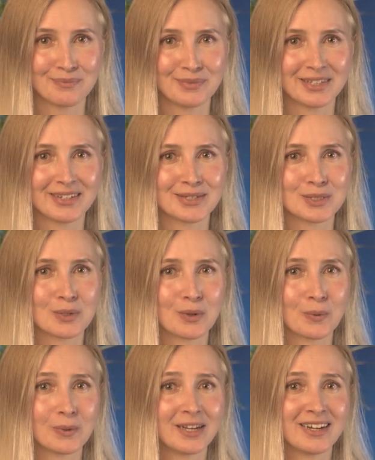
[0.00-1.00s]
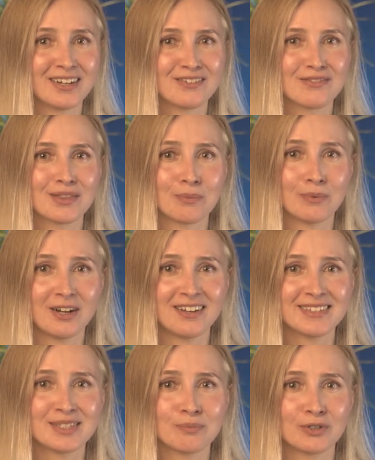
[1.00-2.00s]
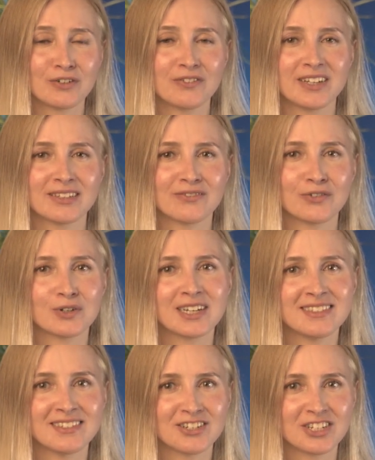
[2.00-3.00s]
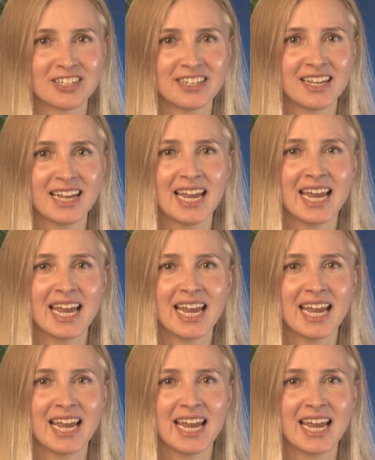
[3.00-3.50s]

Because we have the past perfect for condition